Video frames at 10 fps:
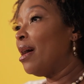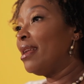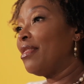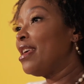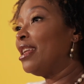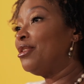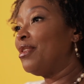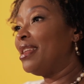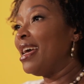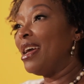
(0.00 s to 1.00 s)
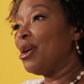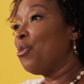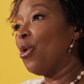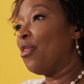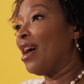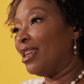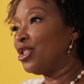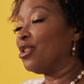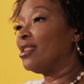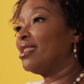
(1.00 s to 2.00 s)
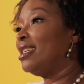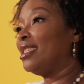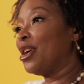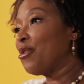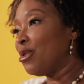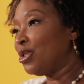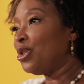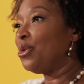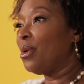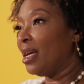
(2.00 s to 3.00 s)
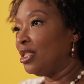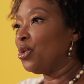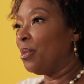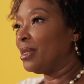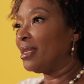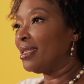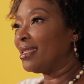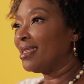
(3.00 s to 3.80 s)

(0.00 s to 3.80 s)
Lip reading: And at the end of the day, what that does is it grows you and your business.